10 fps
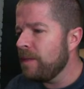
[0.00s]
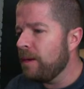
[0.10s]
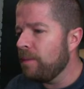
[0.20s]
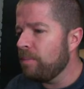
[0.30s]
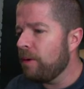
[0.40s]

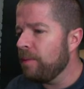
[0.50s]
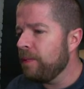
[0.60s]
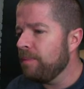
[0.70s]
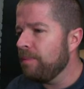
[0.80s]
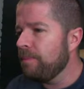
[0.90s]
Probably
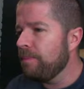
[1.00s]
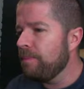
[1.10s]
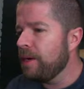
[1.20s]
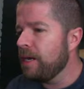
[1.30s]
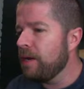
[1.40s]

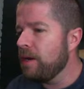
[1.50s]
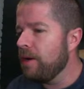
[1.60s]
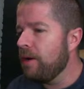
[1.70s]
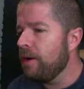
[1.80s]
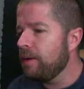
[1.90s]
might
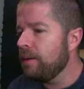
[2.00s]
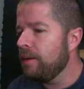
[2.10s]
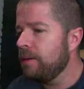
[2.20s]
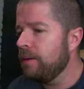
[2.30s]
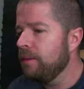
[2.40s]
not
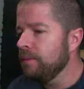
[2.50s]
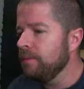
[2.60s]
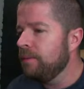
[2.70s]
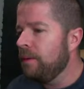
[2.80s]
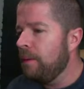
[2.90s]

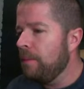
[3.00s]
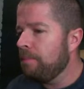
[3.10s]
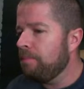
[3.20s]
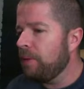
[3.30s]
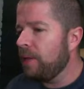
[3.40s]

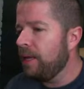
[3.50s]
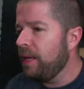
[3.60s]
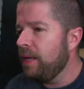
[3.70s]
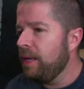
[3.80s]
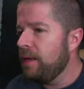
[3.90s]

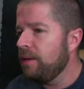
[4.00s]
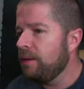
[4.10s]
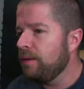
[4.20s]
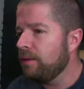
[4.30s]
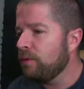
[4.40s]
play
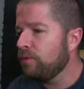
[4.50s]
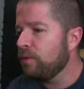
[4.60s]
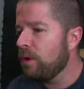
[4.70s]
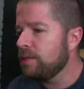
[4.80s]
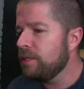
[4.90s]
the
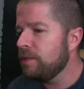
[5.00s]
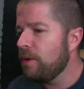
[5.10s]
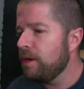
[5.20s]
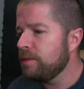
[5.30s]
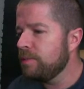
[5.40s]
Ferocity of the
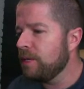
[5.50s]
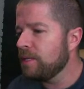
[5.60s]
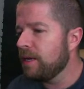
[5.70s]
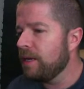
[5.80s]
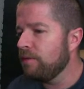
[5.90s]
Wilds because
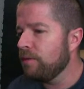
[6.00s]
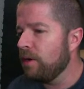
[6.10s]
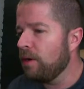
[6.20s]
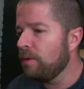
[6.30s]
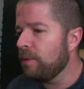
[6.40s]

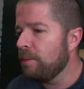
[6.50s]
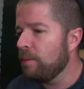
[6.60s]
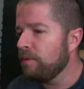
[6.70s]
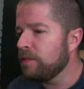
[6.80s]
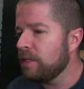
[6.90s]
I'm
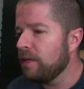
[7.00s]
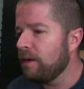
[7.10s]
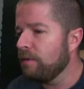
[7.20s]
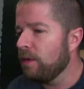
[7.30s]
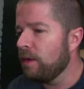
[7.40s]
obviously going to have a
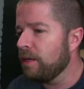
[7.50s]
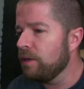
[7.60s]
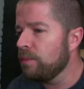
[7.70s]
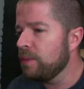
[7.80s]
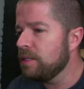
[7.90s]
lot of
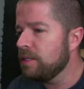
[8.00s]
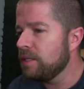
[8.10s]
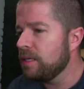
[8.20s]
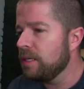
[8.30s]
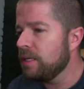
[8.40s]
humans
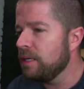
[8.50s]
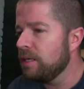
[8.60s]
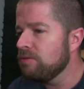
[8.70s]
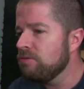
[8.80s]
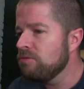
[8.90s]
in,
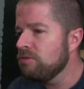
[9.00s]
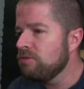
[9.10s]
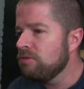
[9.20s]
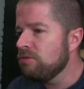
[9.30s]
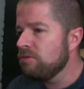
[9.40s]

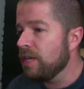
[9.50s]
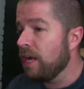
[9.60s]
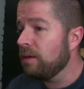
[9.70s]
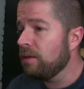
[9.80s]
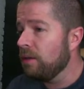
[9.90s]
yeah,
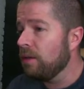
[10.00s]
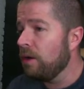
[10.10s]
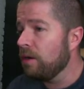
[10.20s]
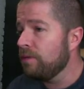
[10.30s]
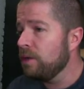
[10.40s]
a lot
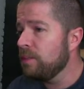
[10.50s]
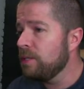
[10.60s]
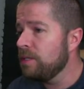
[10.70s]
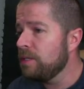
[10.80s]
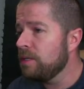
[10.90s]
of humans.